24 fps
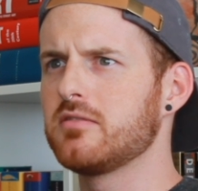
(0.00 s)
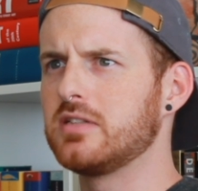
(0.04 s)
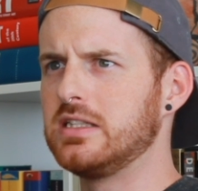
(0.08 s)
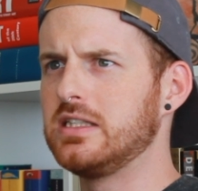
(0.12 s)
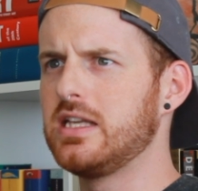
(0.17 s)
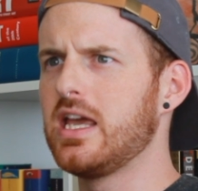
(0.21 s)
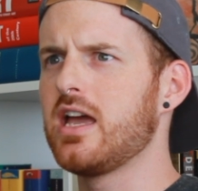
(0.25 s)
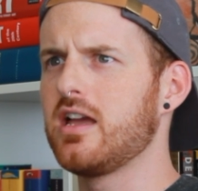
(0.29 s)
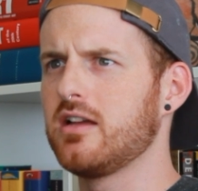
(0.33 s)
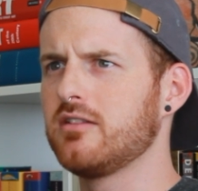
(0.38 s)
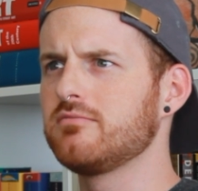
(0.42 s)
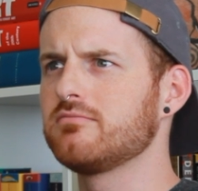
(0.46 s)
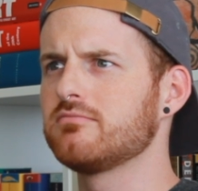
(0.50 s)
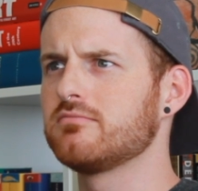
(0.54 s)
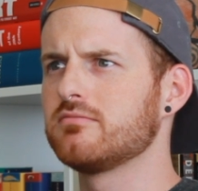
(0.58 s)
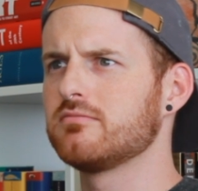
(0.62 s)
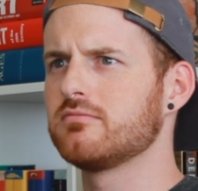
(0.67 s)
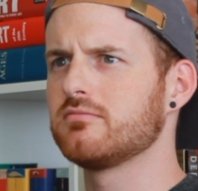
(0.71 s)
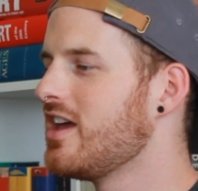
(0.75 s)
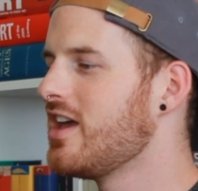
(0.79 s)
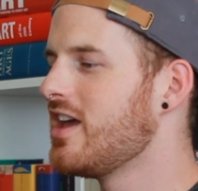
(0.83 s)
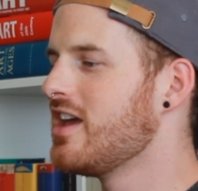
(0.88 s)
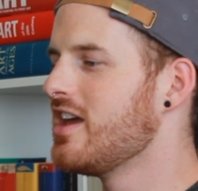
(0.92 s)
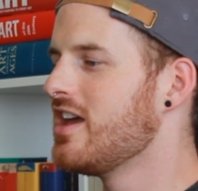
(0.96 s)
yeah.
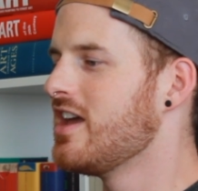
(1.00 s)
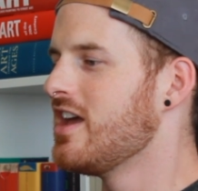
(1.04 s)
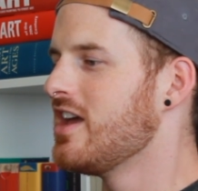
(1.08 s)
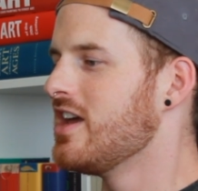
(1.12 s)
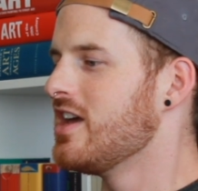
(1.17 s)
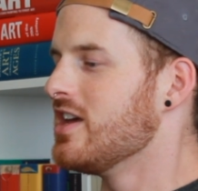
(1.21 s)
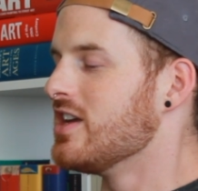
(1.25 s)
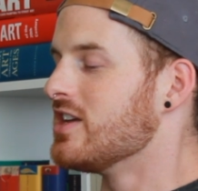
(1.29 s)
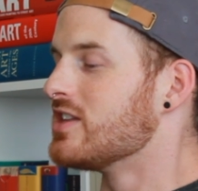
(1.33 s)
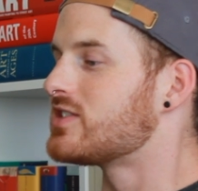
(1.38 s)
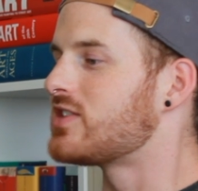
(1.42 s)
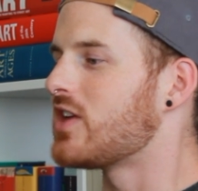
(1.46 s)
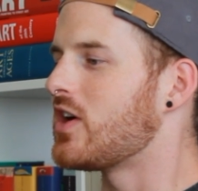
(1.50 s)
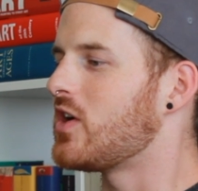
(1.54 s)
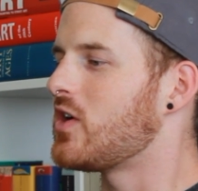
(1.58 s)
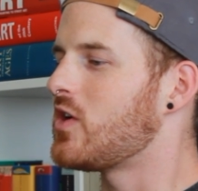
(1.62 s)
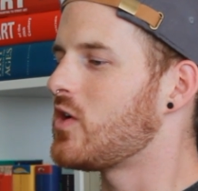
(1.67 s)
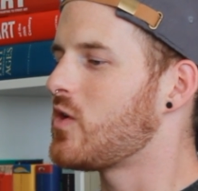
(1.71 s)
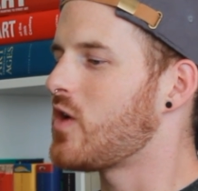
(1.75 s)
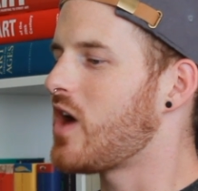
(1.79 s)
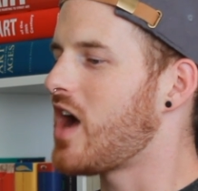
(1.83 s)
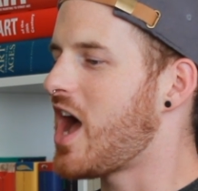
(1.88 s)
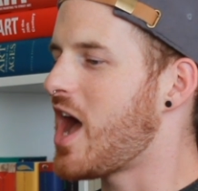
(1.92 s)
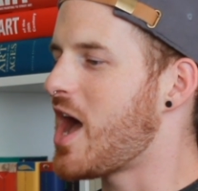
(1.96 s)

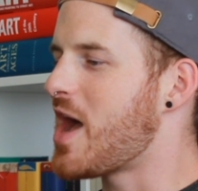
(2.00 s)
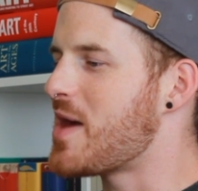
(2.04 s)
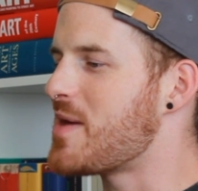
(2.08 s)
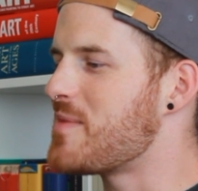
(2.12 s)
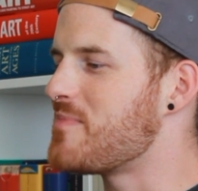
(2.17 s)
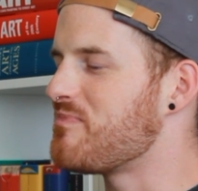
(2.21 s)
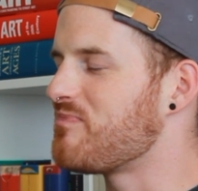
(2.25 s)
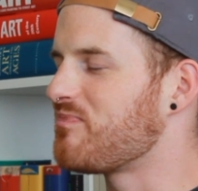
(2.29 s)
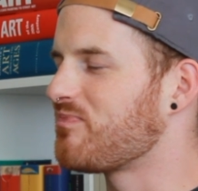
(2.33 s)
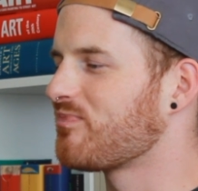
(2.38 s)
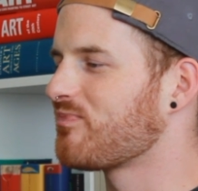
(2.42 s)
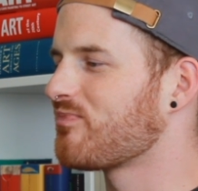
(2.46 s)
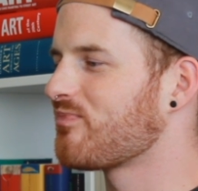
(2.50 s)
So I